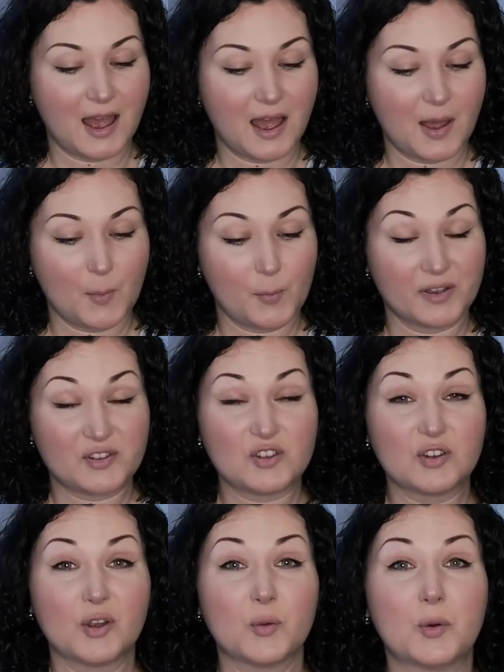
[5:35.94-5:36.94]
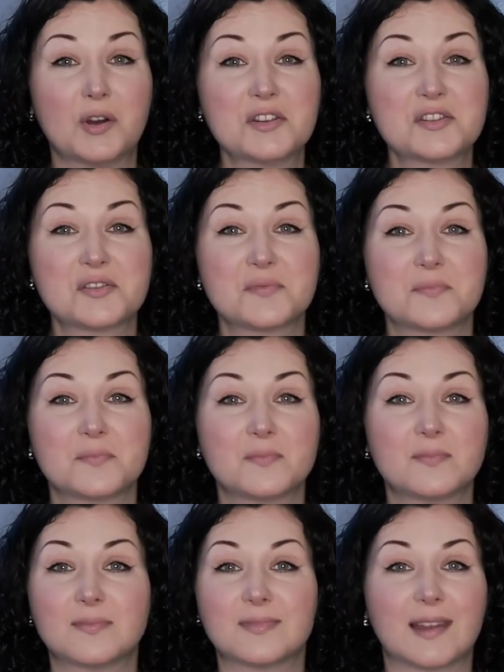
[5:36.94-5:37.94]
but you know what?
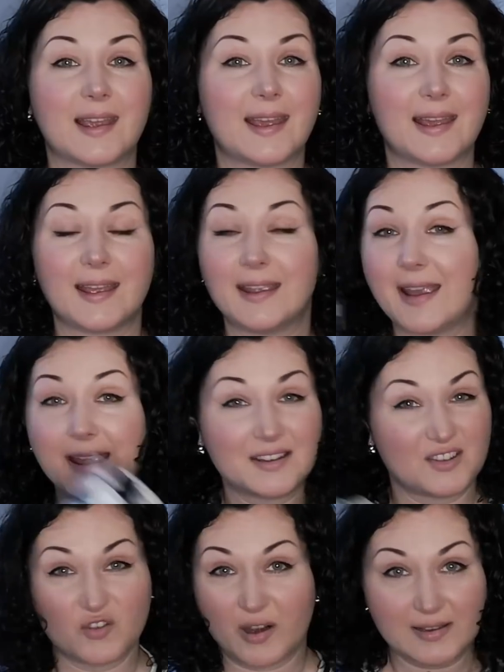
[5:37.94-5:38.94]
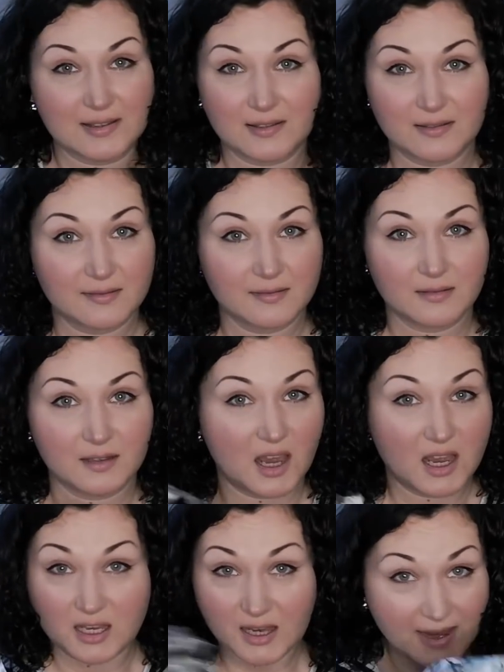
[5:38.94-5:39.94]
It ain't a dress.
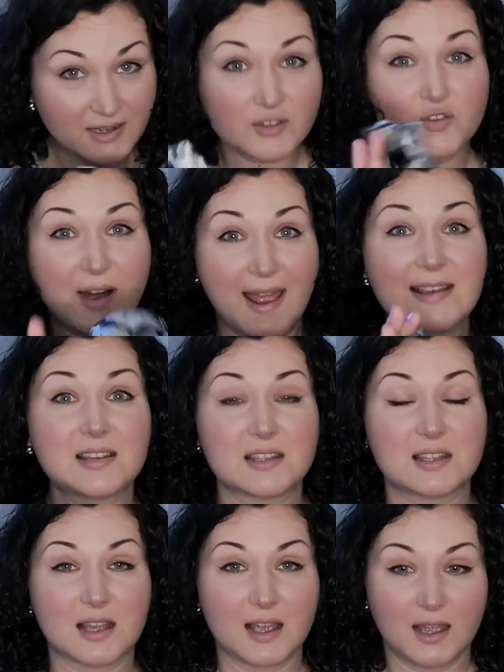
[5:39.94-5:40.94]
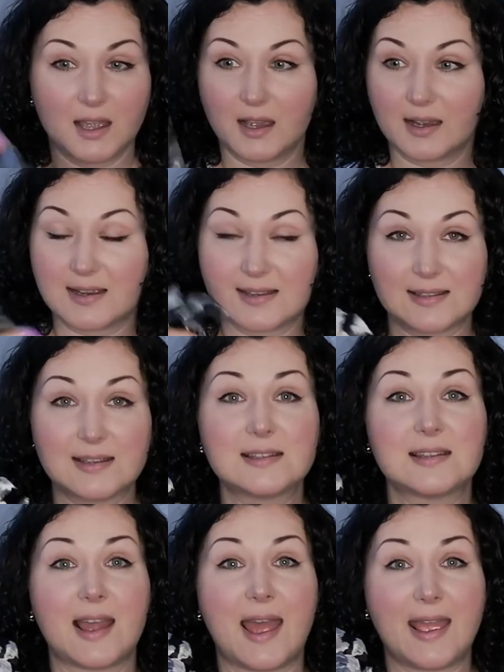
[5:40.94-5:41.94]
It ain't a dress because it's
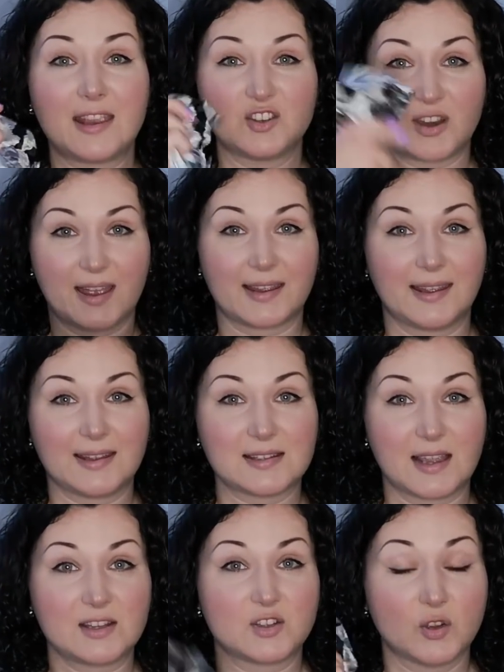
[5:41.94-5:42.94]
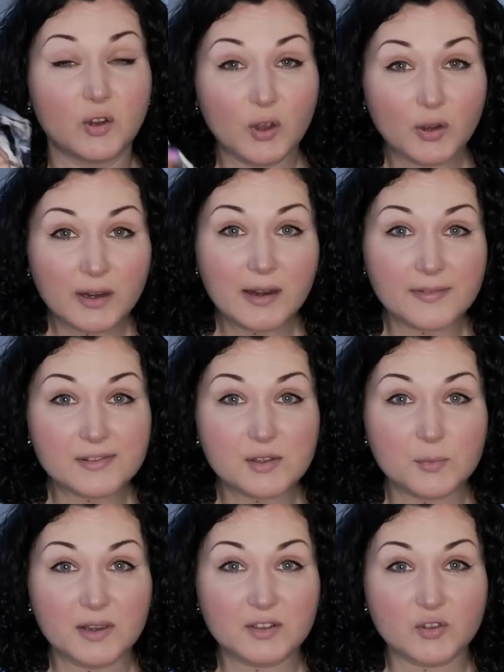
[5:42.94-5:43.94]
a jacket. It's not long enough to
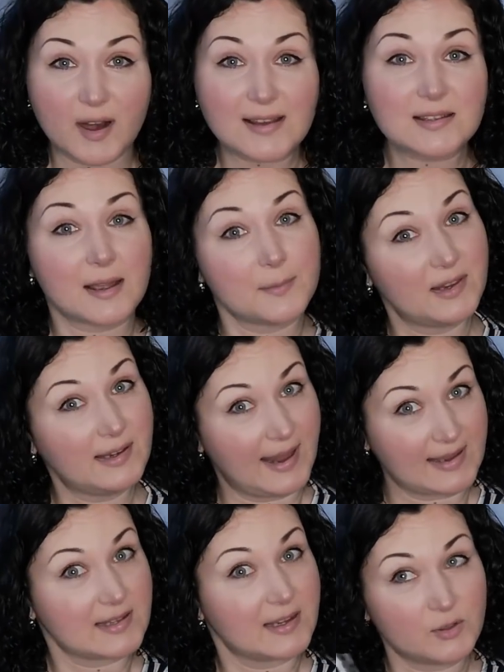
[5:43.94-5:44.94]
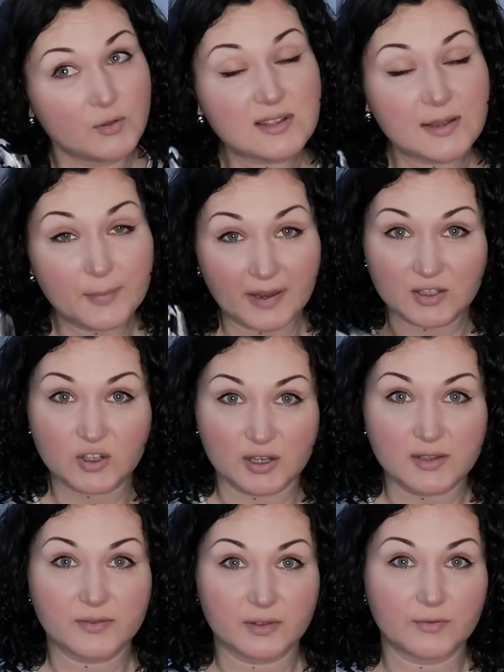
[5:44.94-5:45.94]
be a dress. I mean, yes, I took some
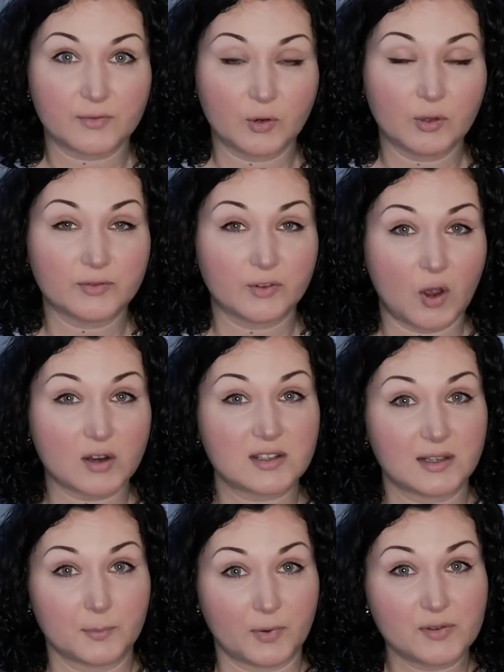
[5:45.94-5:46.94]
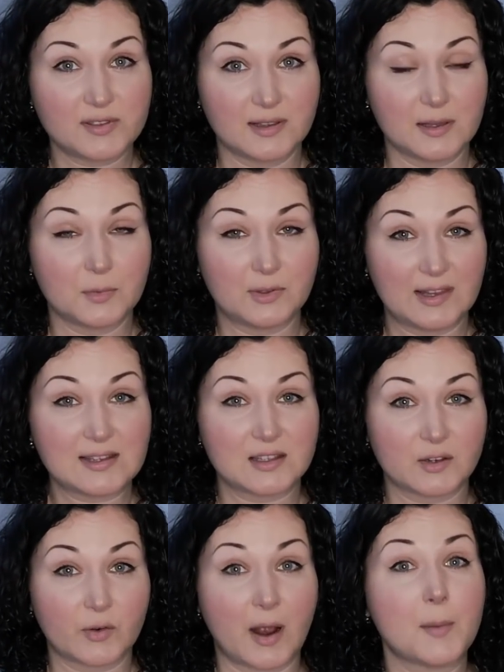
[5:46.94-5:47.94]
pictures for the Frugal Frocks and posted them on
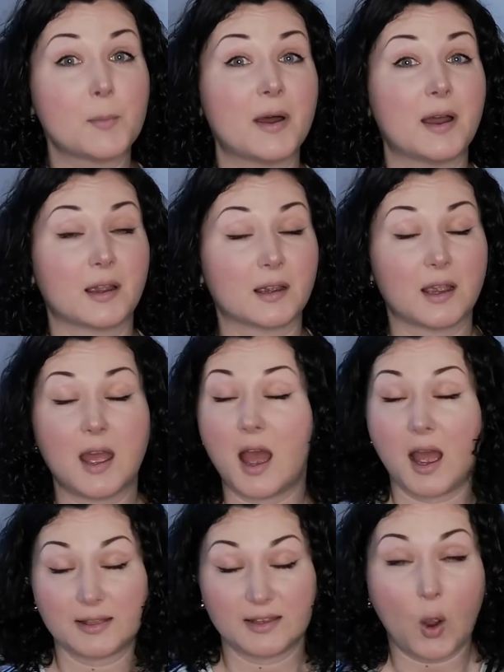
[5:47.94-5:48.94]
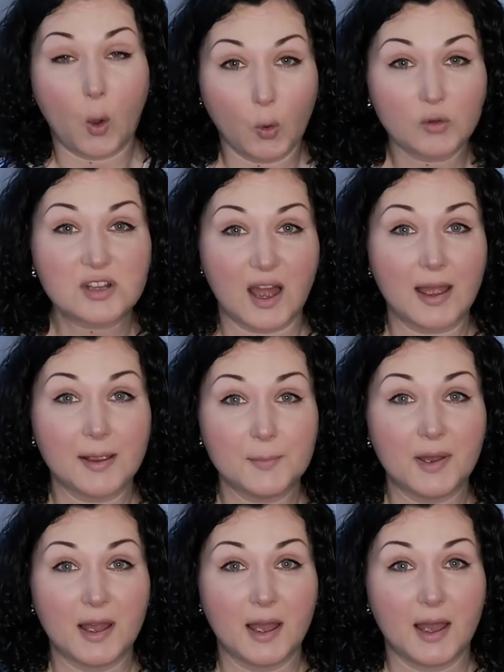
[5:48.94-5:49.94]
Instagram, but the whole time
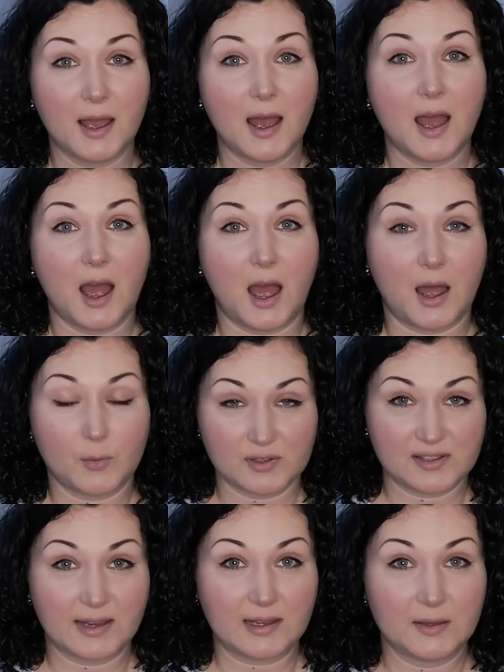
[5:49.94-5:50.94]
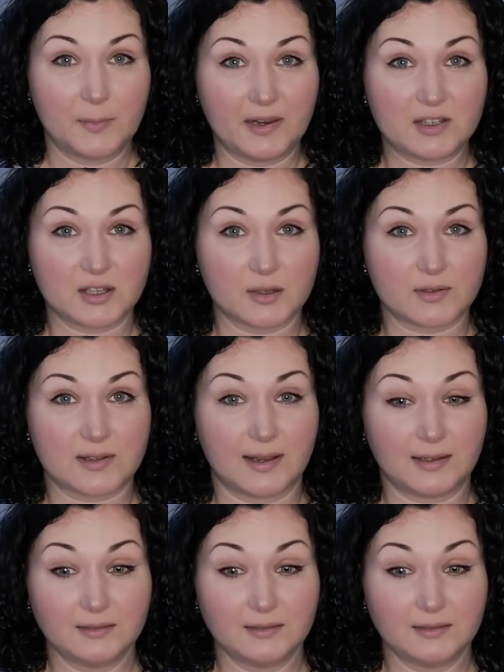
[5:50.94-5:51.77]
I was taking the pictures, I was like,